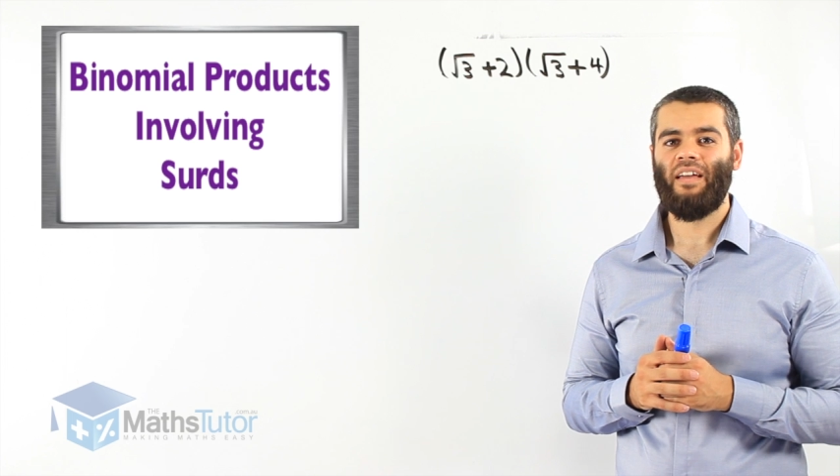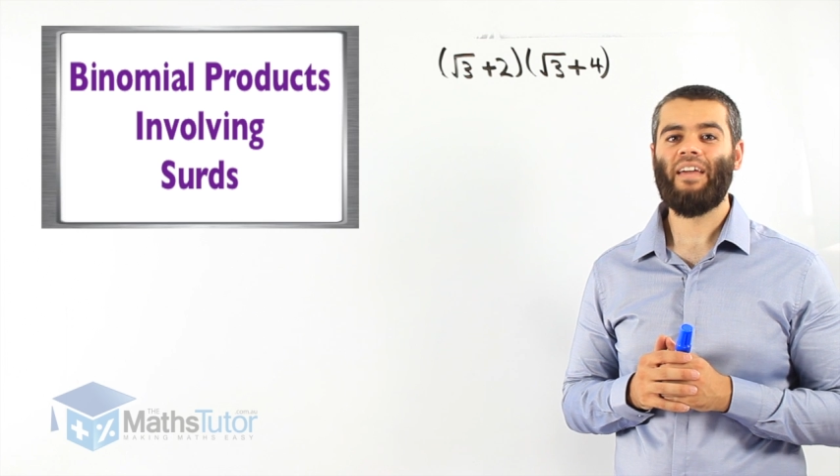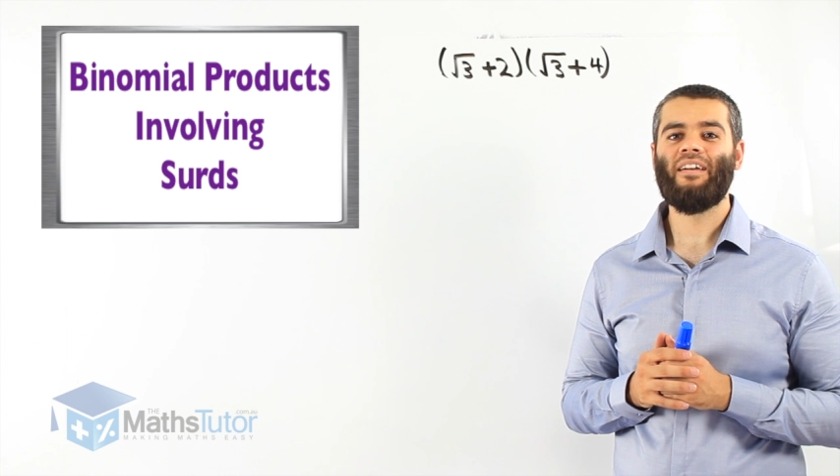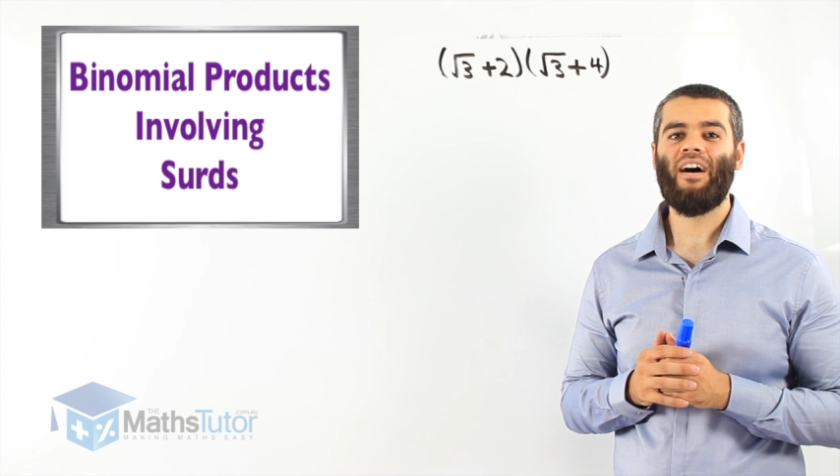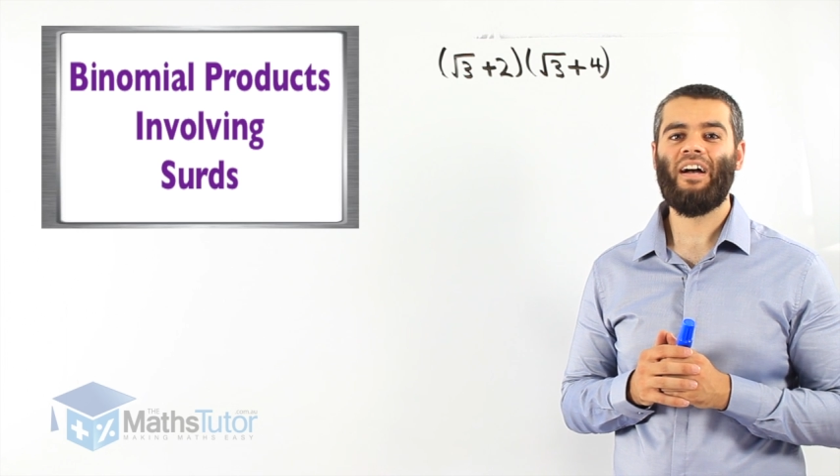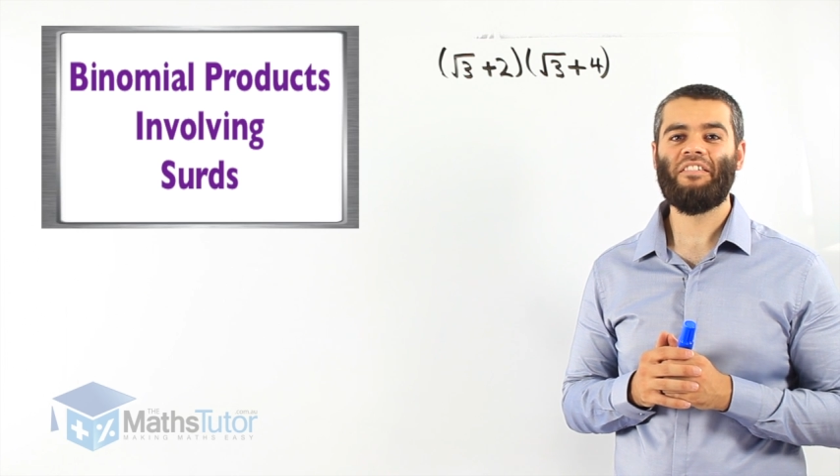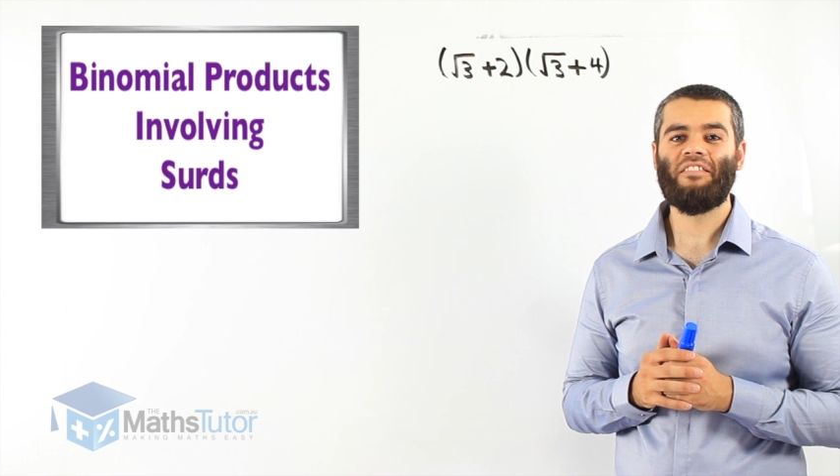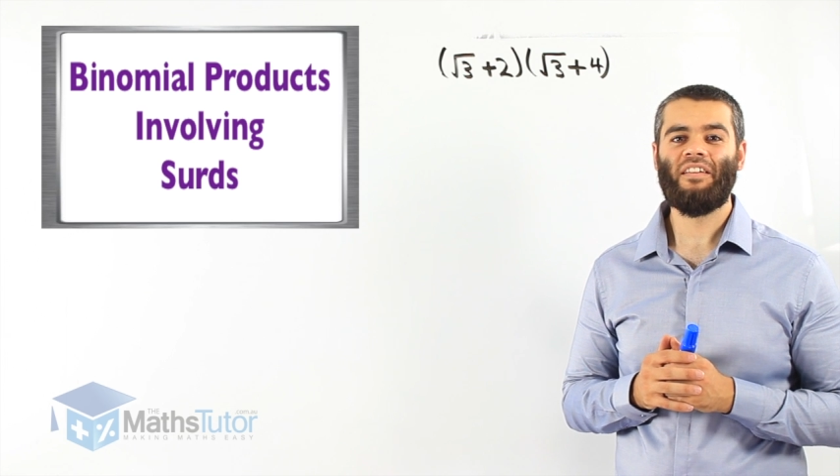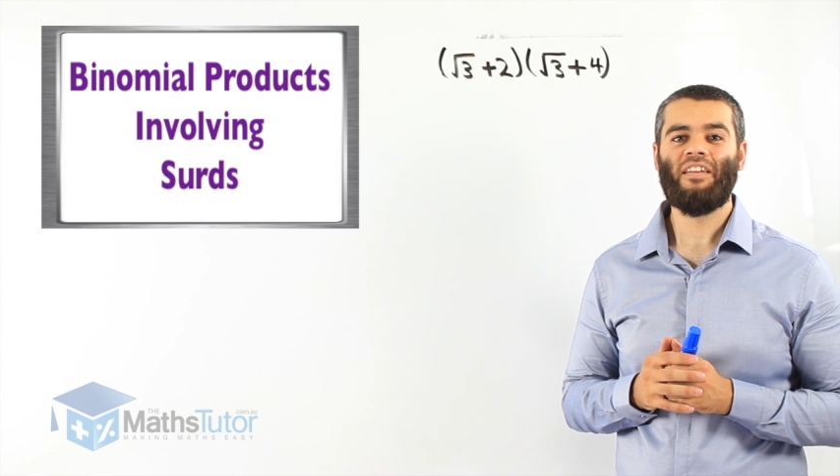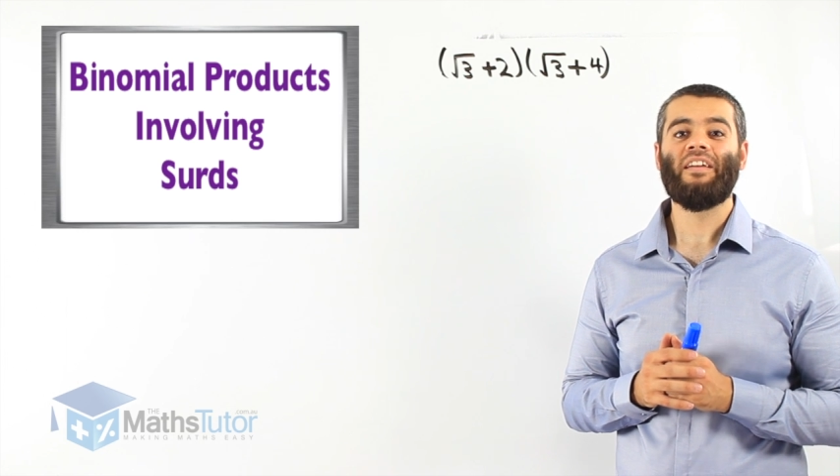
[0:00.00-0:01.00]
Hey
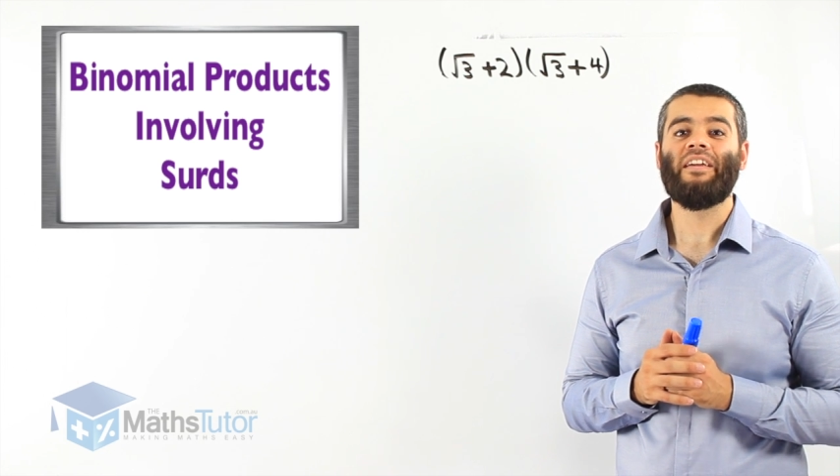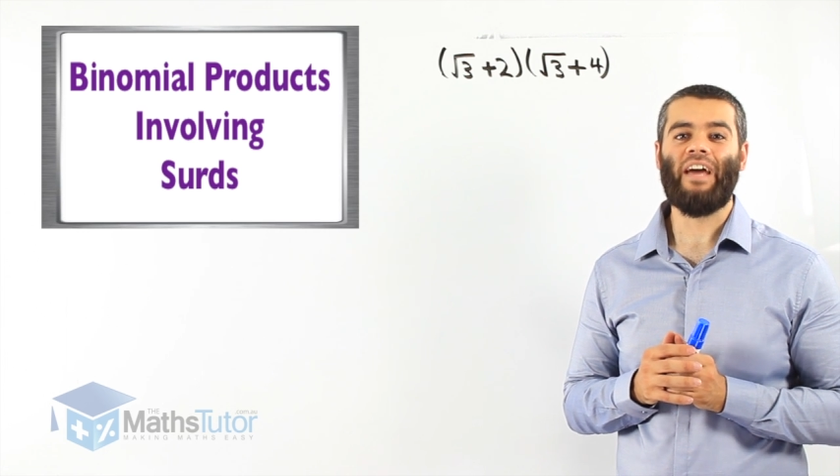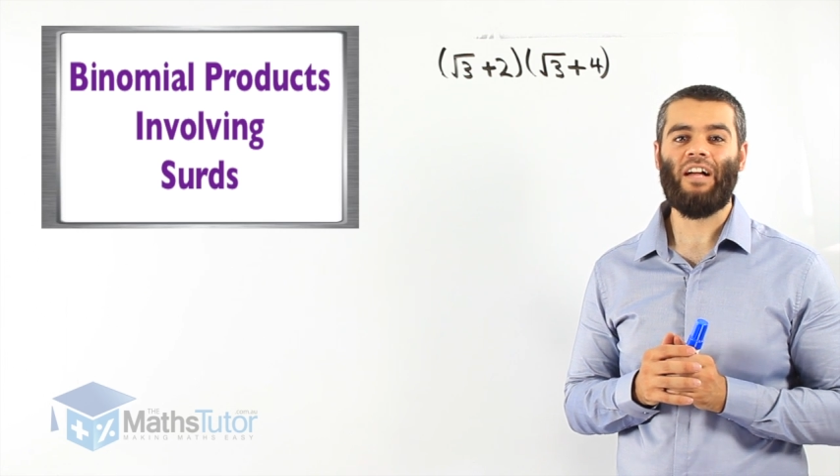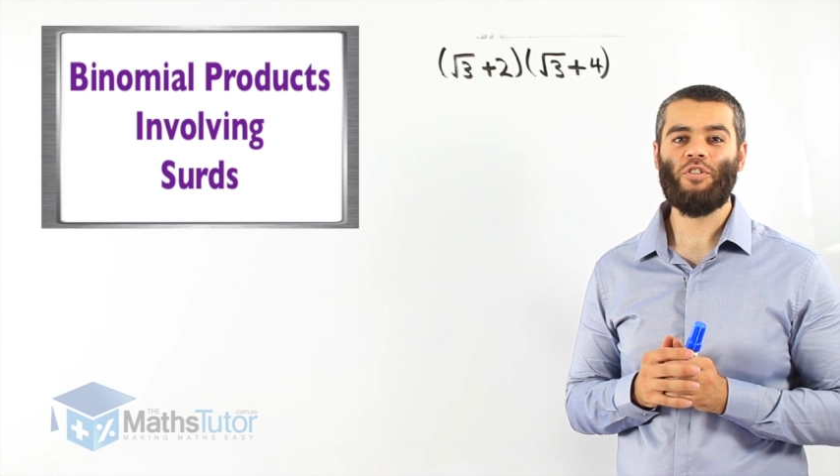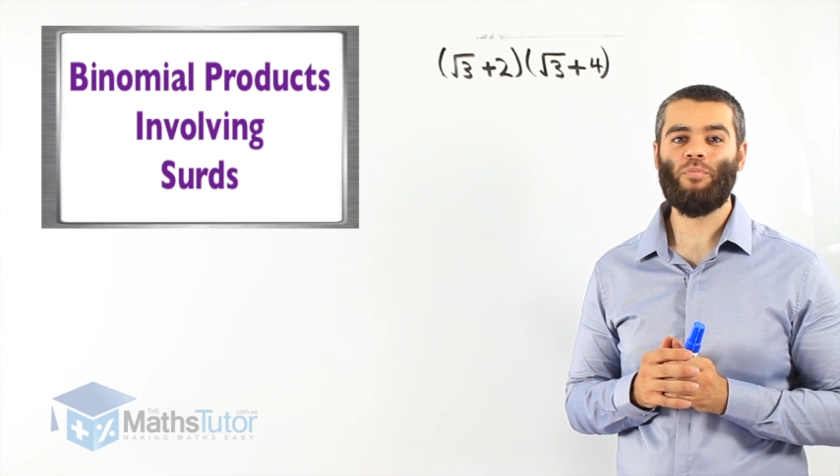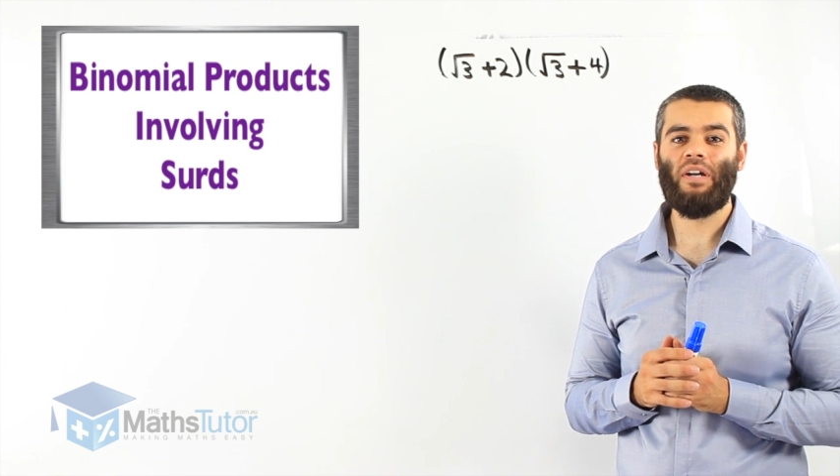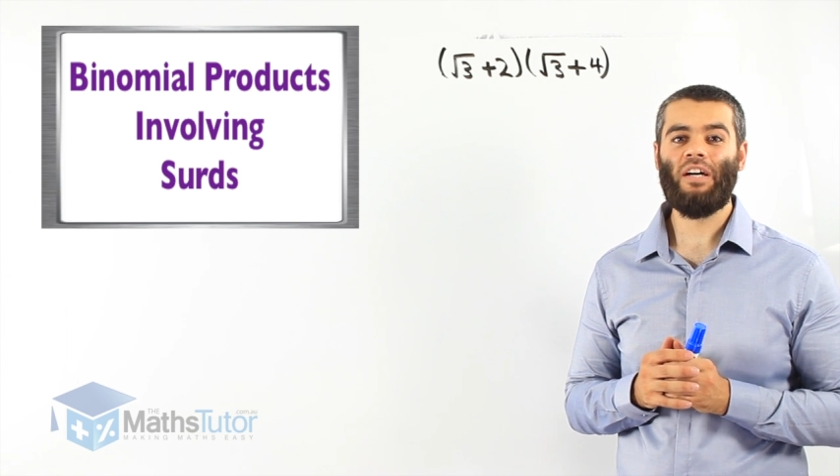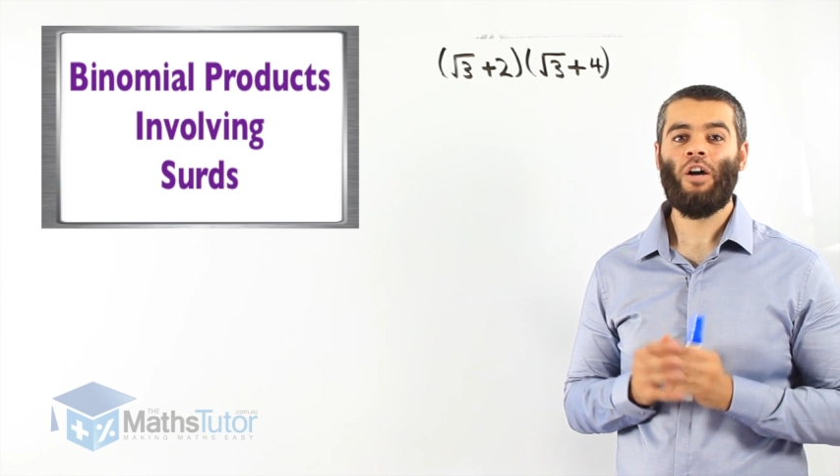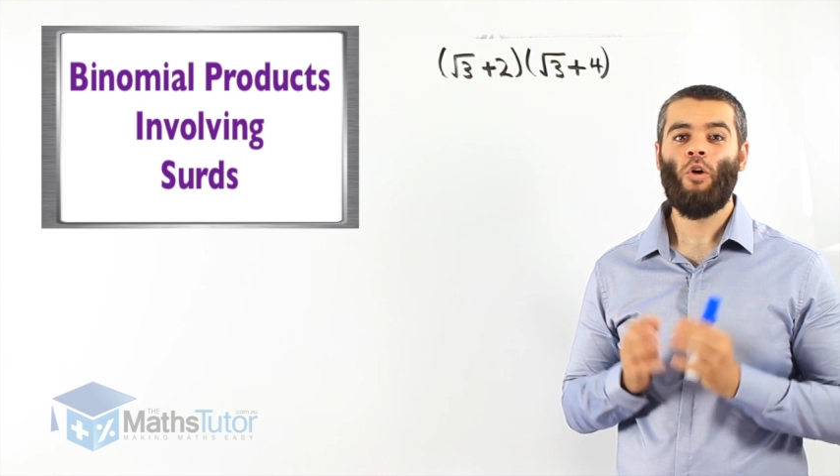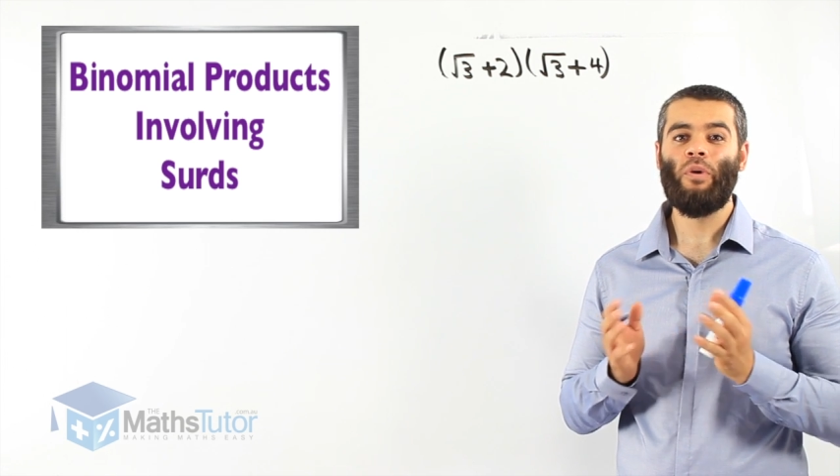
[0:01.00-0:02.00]
guys, in algebra